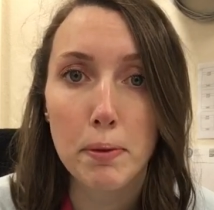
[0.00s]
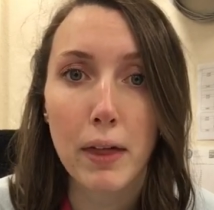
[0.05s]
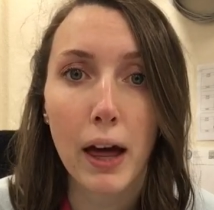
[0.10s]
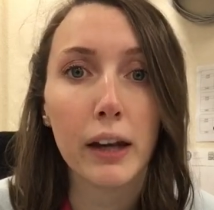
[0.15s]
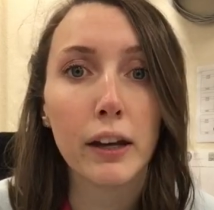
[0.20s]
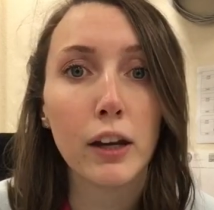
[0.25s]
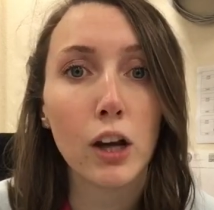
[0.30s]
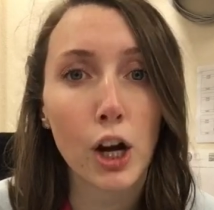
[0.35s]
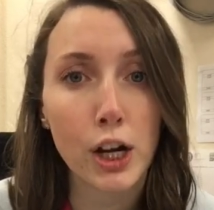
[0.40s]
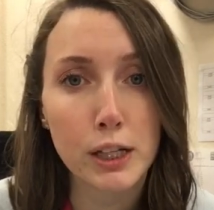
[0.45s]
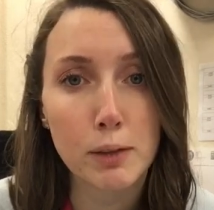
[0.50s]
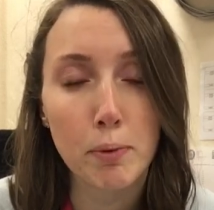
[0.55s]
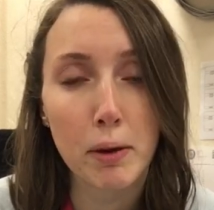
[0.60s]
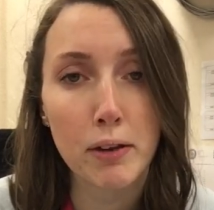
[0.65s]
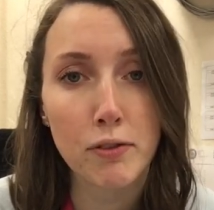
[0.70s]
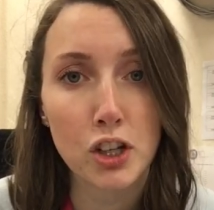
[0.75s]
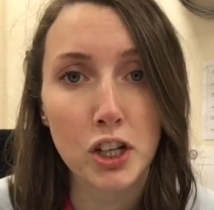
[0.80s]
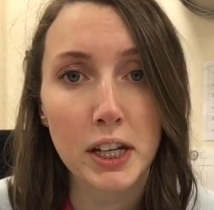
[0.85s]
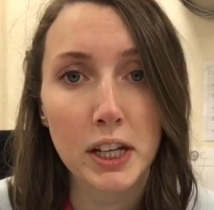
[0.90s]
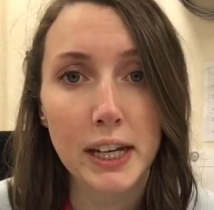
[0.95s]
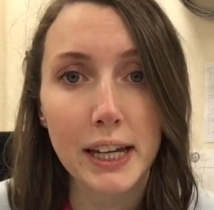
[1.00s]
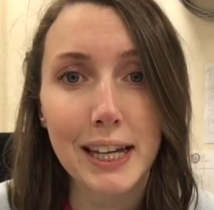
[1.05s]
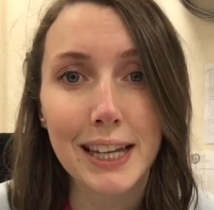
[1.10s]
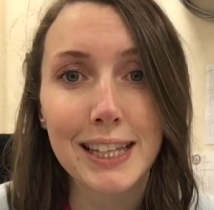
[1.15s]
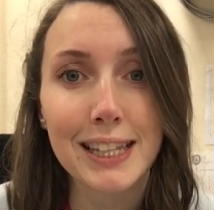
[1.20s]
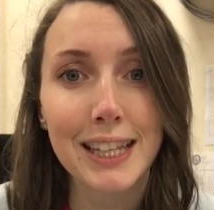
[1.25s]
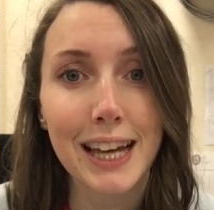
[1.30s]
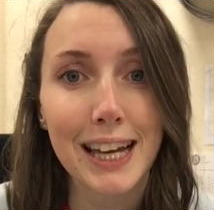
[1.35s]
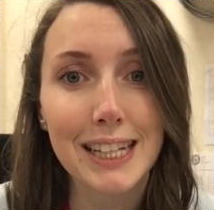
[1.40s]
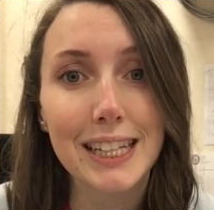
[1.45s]
that nice bit of cheese
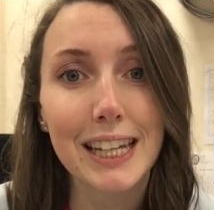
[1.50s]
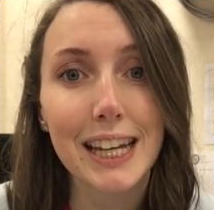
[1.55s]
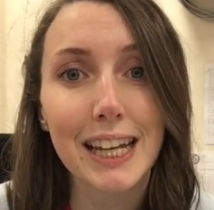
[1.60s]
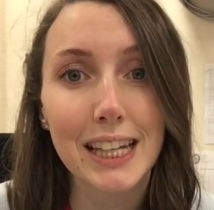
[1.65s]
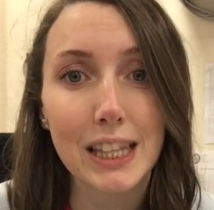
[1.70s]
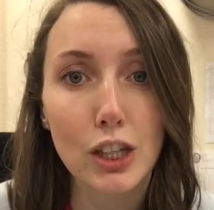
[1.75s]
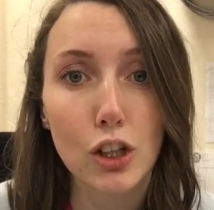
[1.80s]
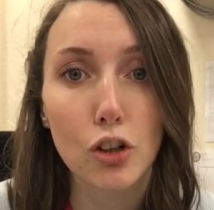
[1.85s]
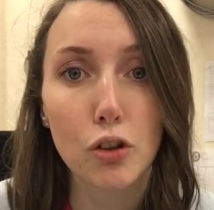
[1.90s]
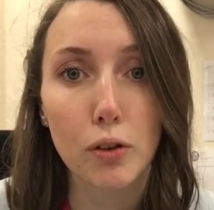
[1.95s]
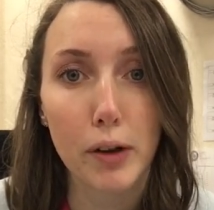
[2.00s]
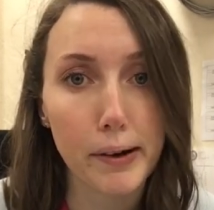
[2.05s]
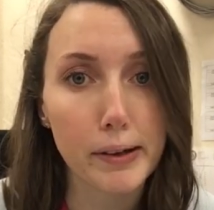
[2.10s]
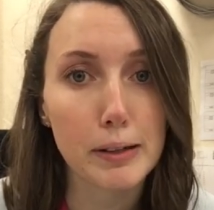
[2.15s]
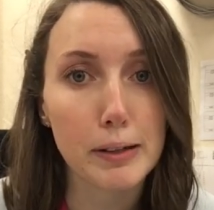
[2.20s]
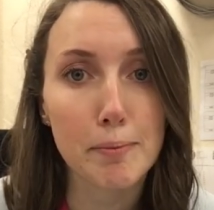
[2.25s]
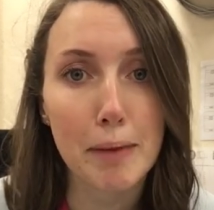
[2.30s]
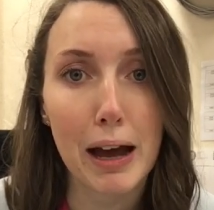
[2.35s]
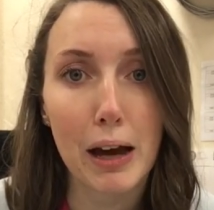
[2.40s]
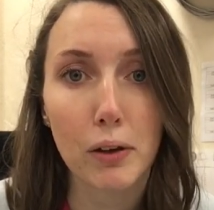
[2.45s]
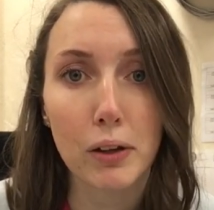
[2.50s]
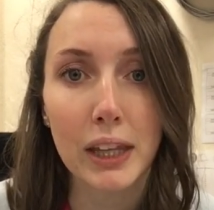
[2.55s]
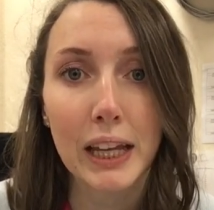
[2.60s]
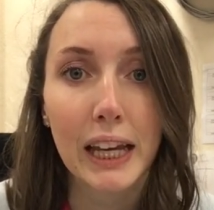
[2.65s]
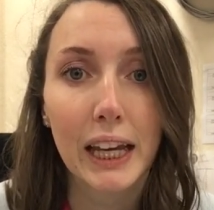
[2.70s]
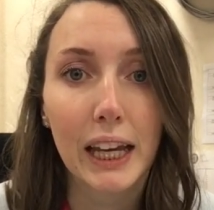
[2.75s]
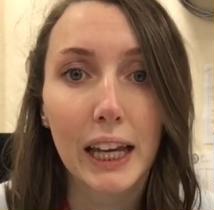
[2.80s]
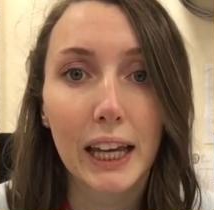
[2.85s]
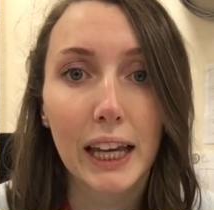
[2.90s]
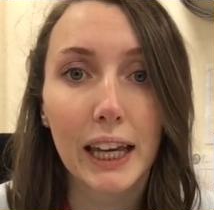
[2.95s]
that is in the crow's mouth.
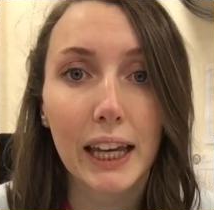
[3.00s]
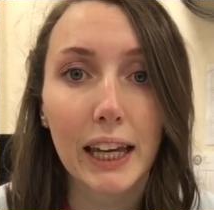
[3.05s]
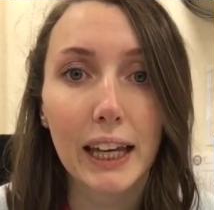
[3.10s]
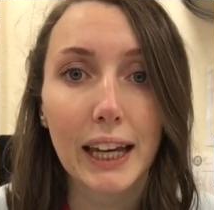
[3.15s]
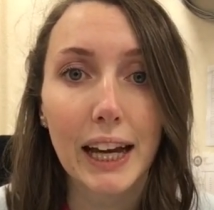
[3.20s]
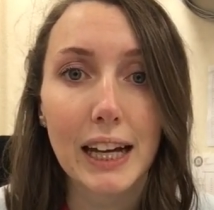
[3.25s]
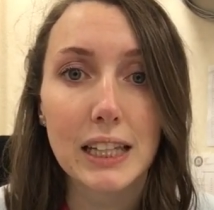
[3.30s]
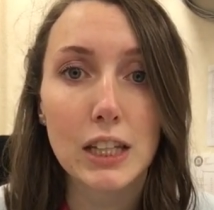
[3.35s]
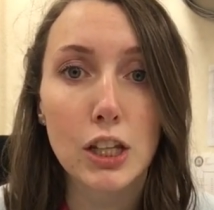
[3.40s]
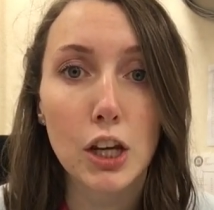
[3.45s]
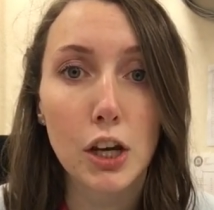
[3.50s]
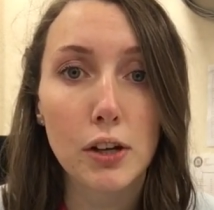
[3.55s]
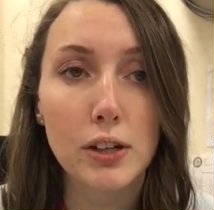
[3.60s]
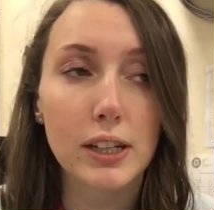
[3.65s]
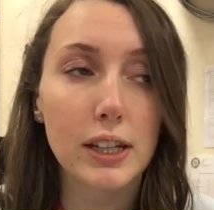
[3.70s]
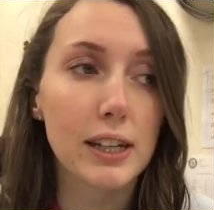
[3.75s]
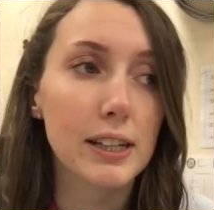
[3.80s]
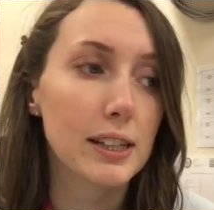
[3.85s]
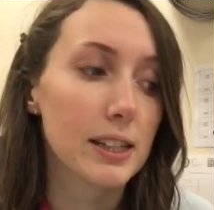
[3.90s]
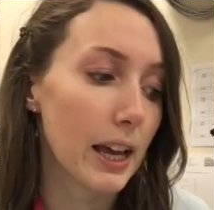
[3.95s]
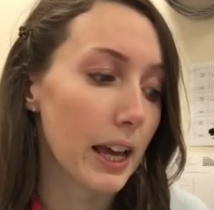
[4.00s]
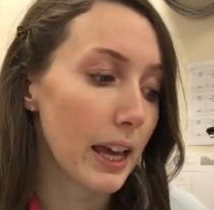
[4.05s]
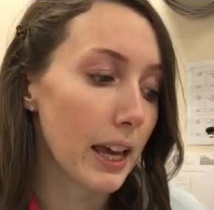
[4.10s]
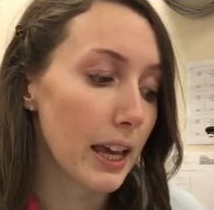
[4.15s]
He has noticed that